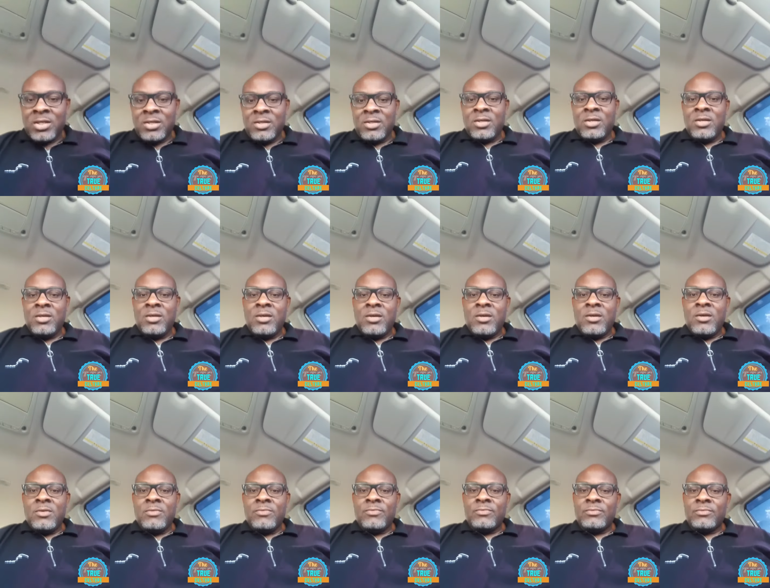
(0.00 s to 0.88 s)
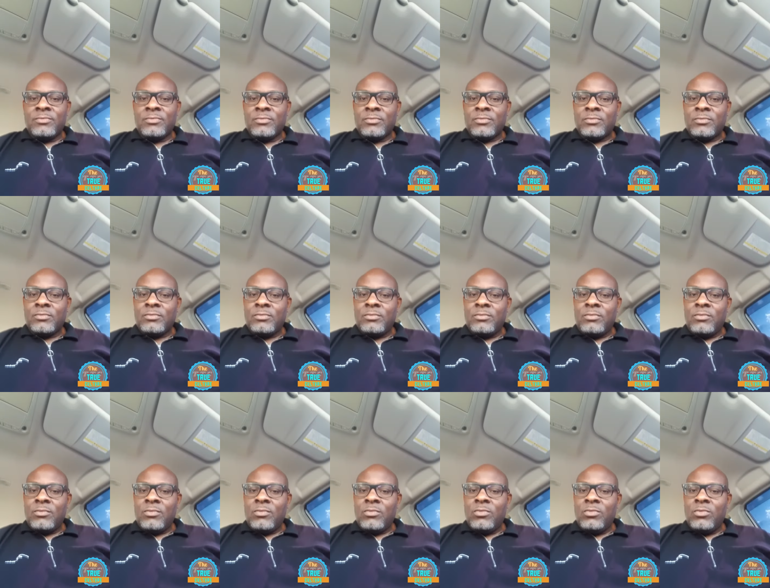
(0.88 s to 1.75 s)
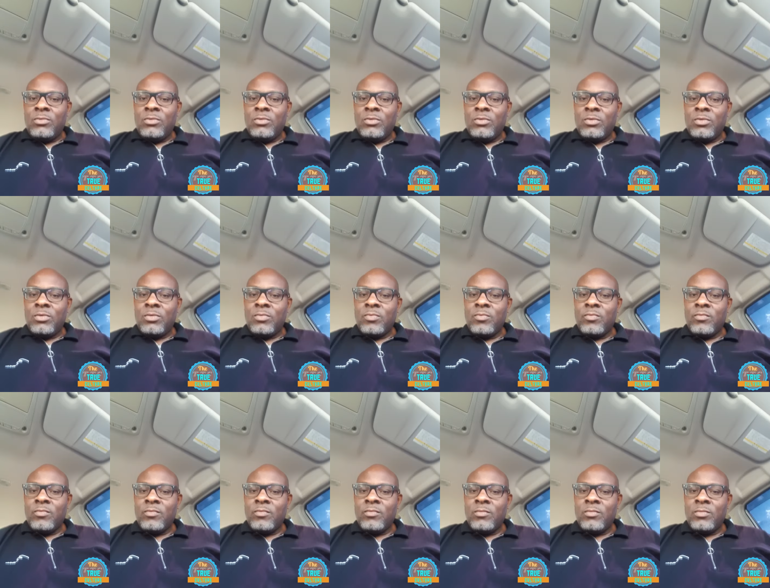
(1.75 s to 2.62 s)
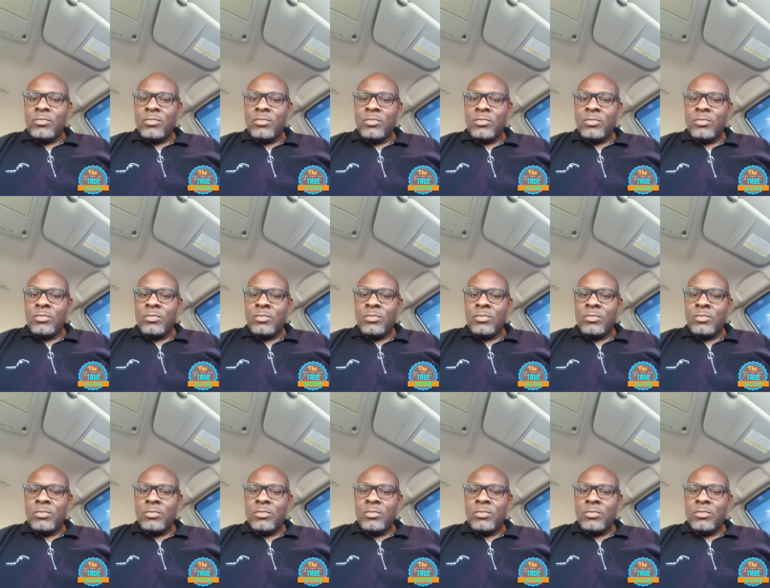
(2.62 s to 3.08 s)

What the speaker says: Nobody speaks.